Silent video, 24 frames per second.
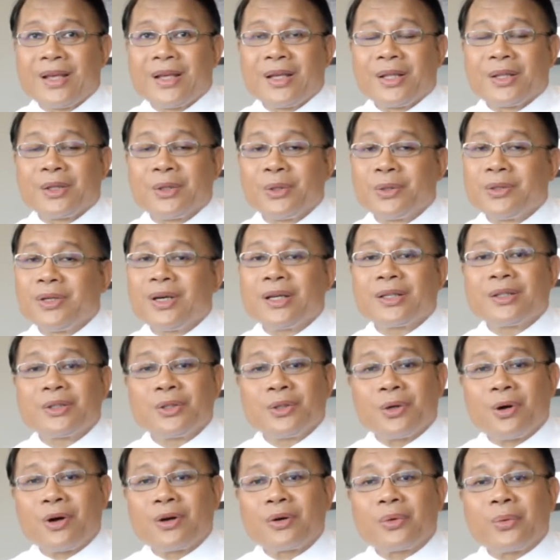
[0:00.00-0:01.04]
Do not
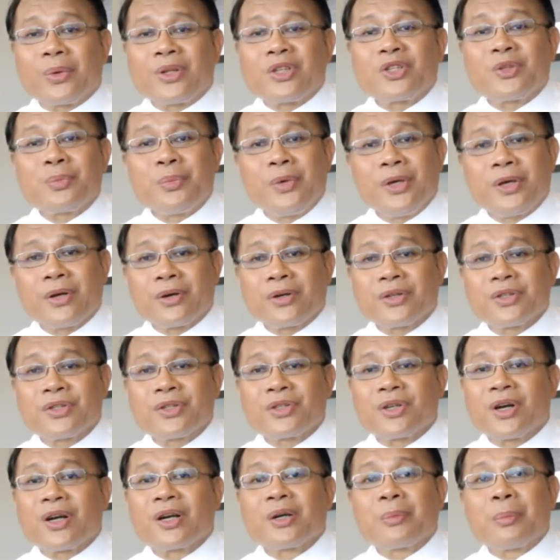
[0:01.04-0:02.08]
talk when speakers
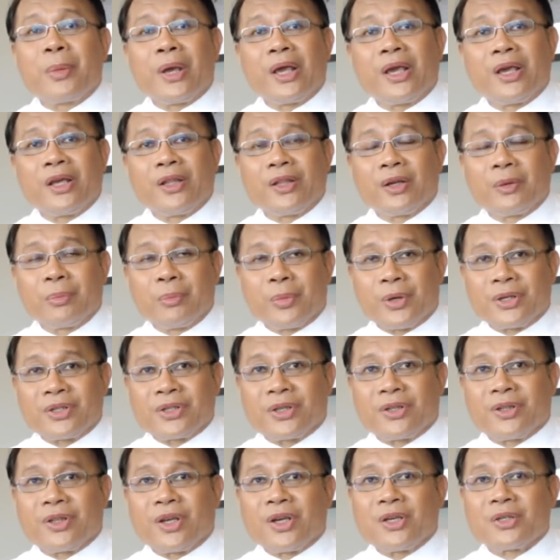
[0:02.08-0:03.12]
start making their
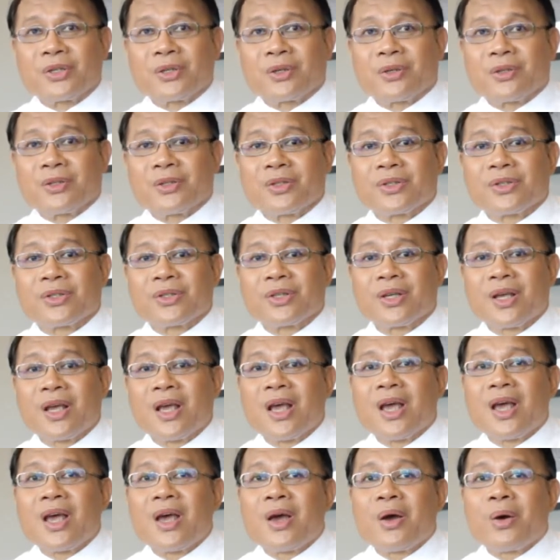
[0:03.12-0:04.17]
presentations.
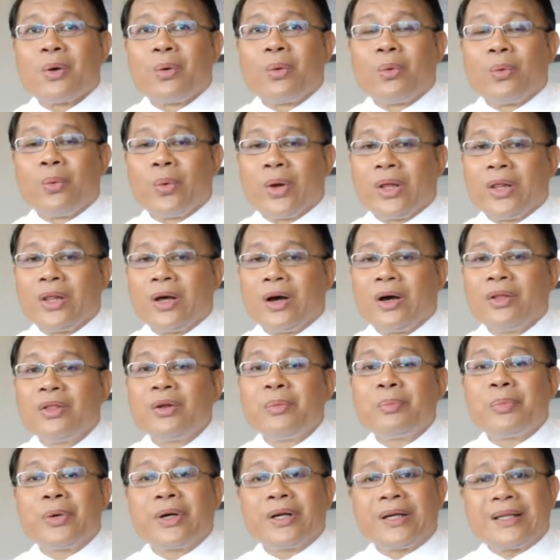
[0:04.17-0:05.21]
When other
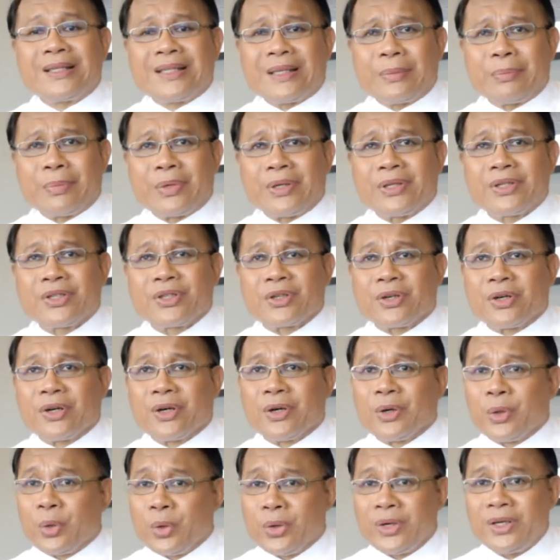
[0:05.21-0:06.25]
participants are
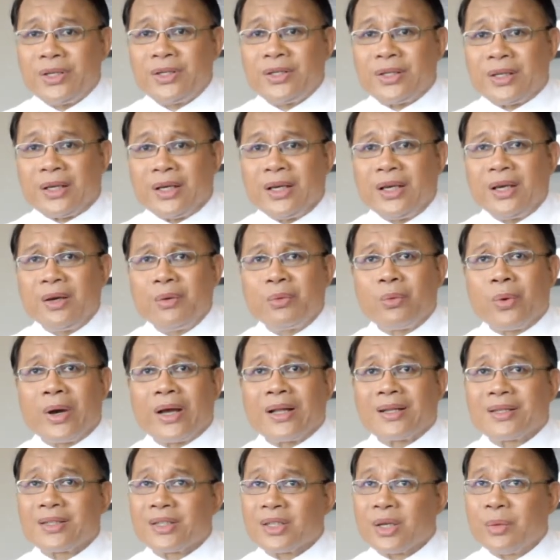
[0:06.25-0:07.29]
noisy while
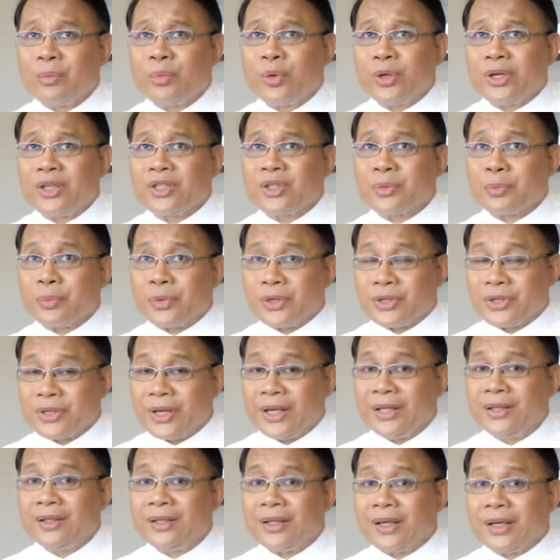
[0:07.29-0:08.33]
someone is
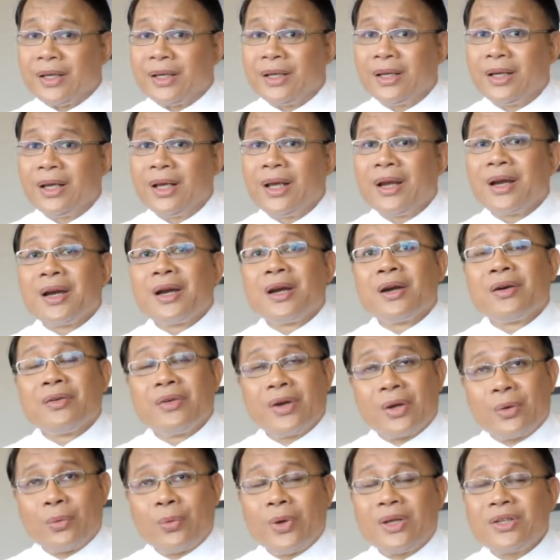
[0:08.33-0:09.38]
presenting,
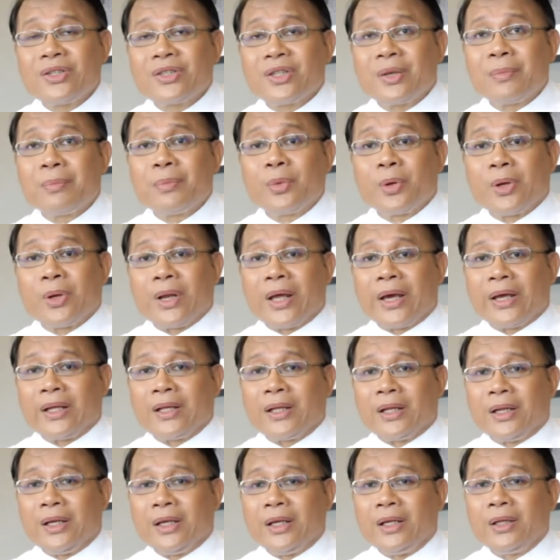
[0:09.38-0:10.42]
request them
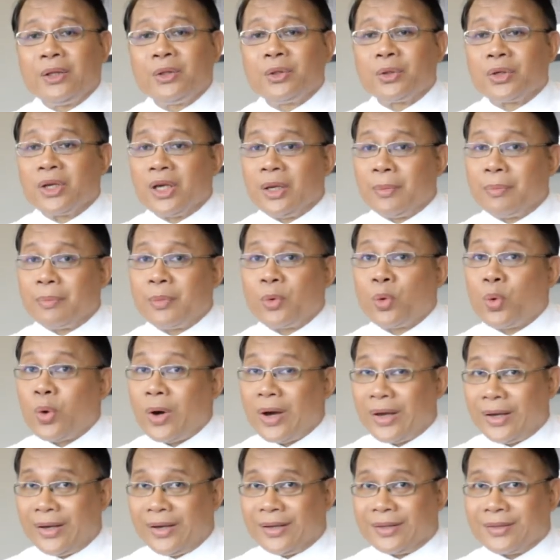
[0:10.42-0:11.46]
politely to keep
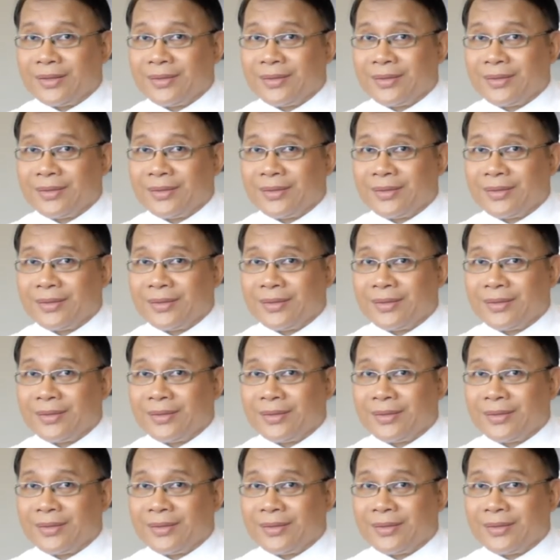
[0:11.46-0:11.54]
quiet.